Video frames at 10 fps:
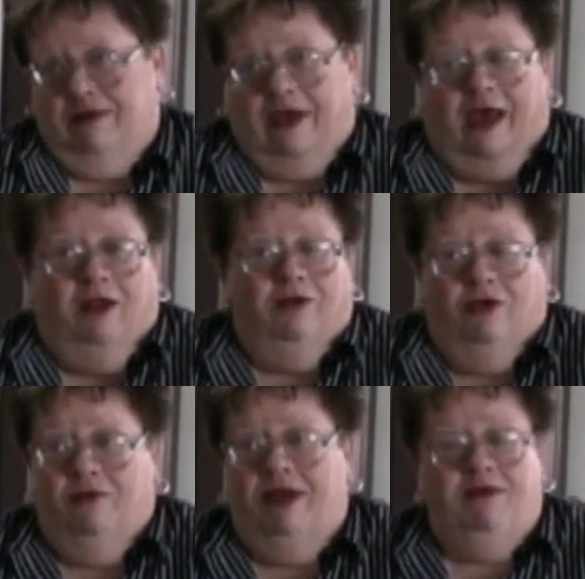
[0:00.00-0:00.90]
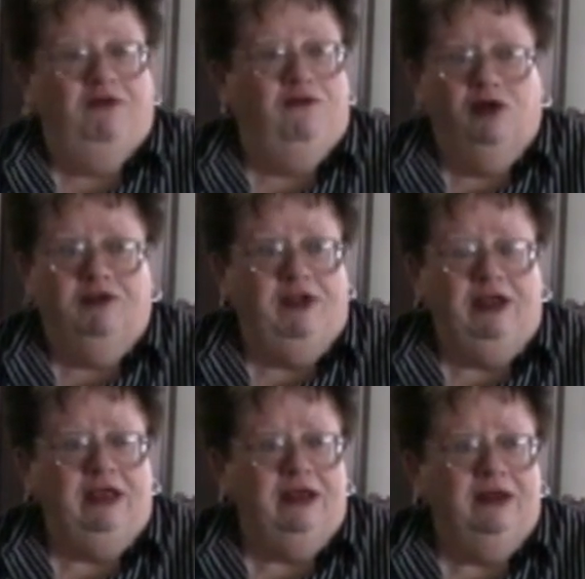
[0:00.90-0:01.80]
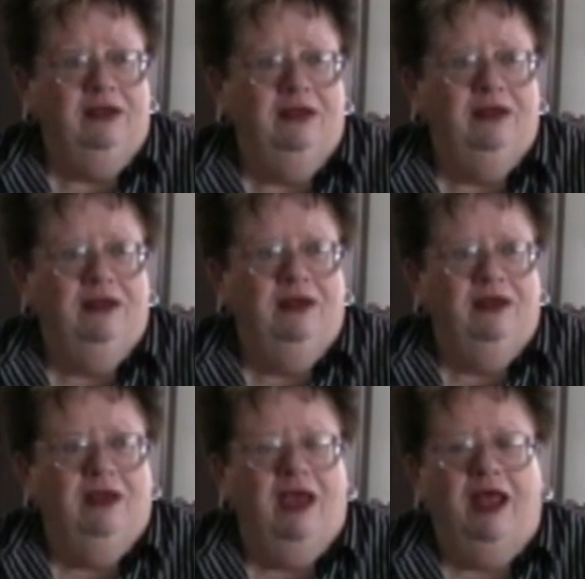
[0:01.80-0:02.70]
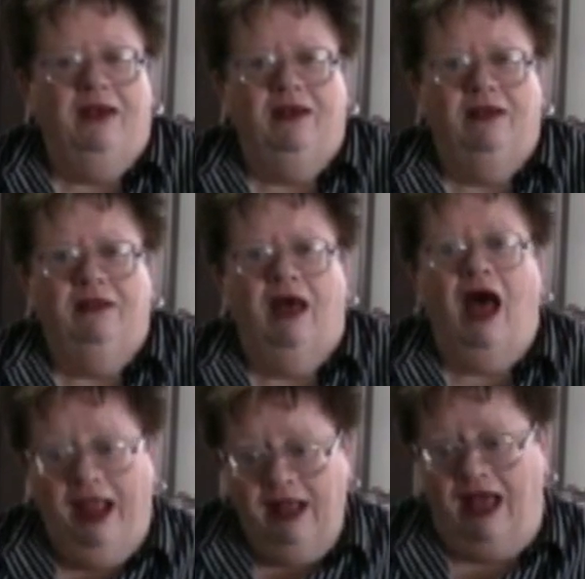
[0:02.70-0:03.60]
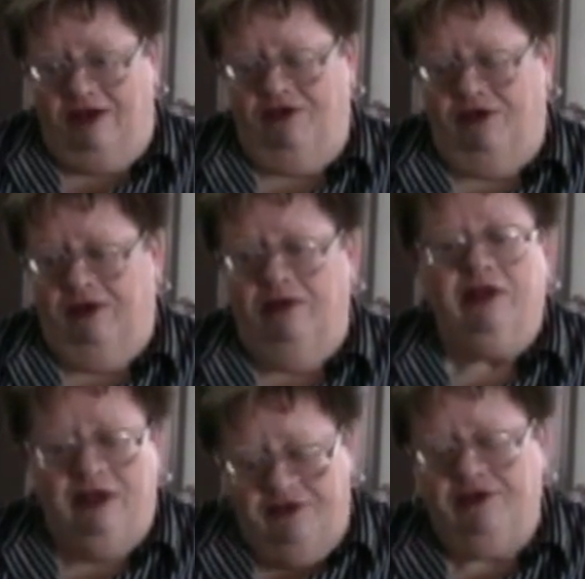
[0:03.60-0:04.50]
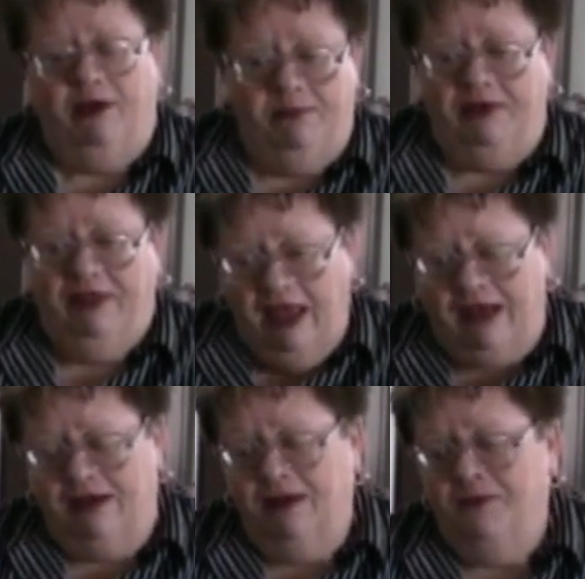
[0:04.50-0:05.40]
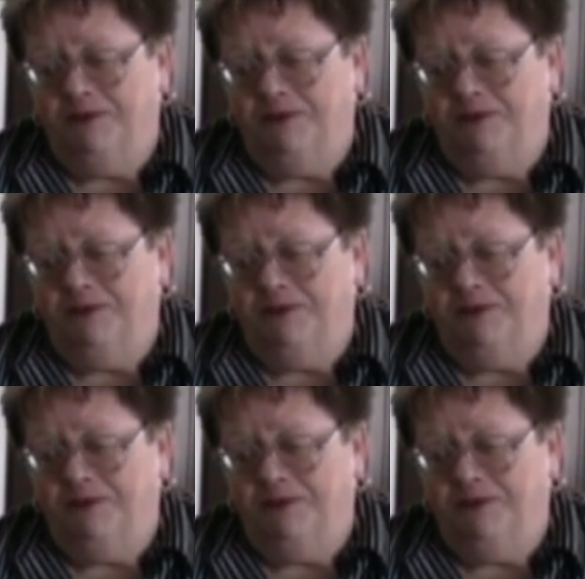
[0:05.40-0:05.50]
I don't know, maybe 14. And I got to lead Stumpy then.